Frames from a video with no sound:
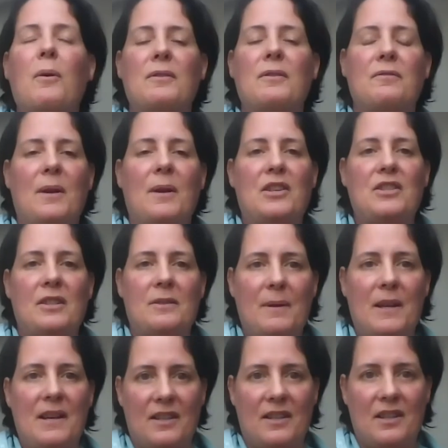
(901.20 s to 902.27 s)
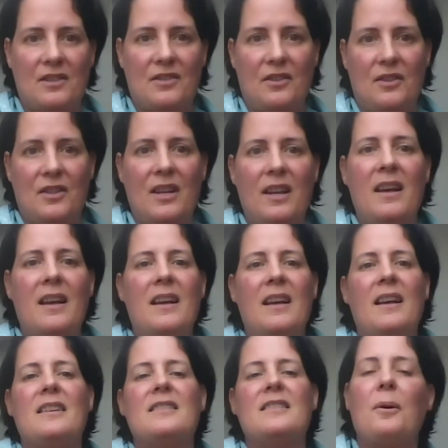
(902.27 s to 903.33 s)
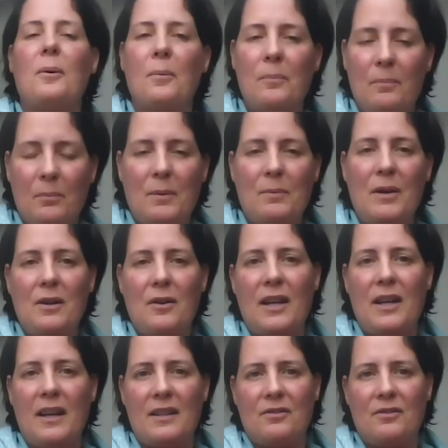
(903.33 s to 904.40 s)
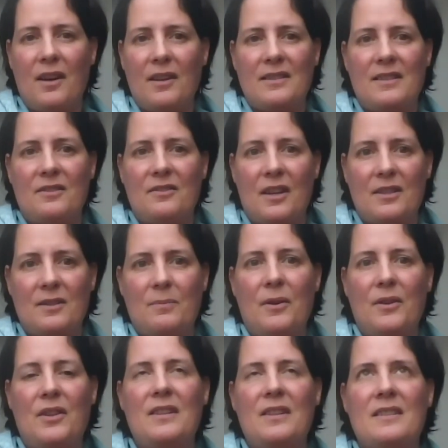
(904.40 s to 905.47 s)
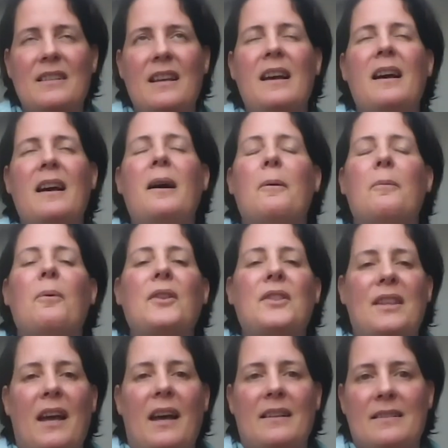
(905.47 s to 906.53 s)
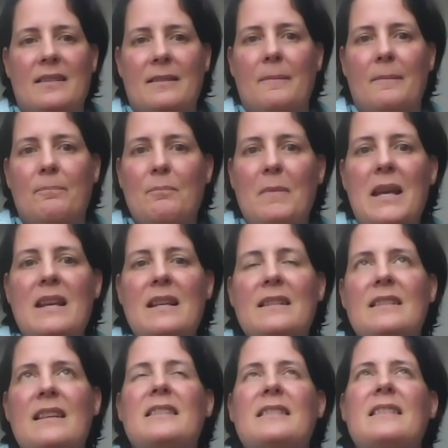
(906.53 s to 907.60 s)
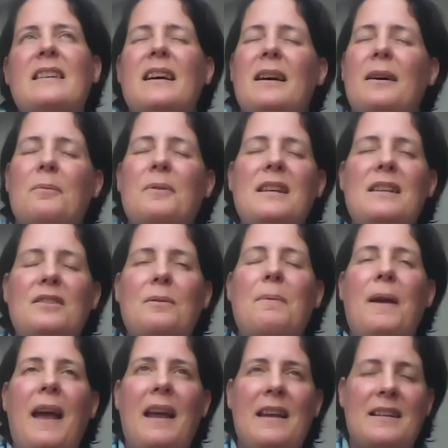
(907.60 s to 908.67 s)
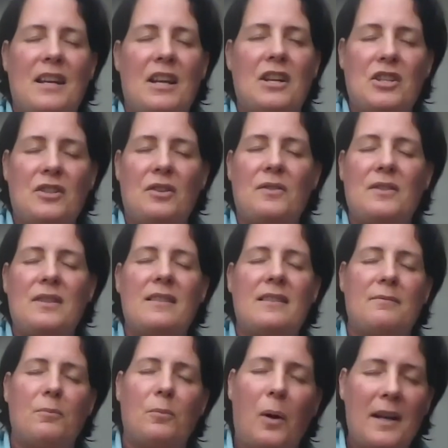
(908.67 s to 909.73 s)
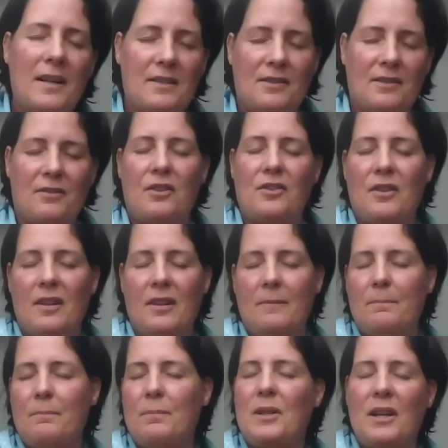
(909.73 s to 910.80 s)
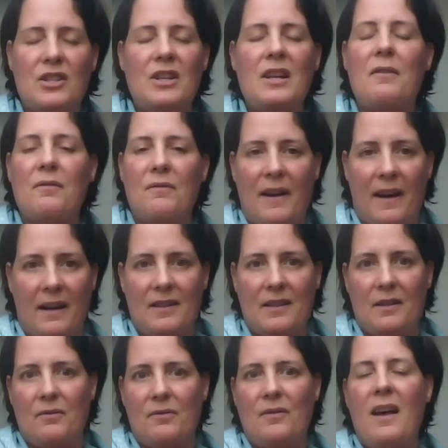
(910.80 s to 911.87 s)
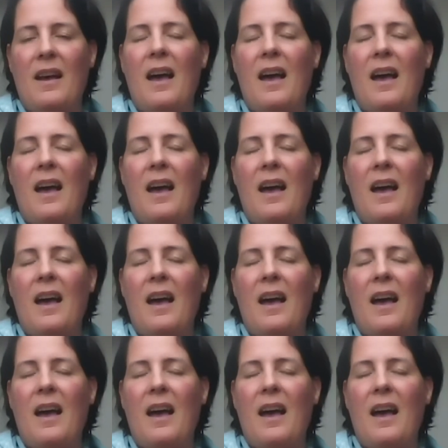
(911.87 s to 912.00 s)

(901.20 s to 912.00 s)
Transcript: information is being understood. So when we're looking at trust and trustworthiness, what that means is we need to pay attention to these wider structural, potentially effective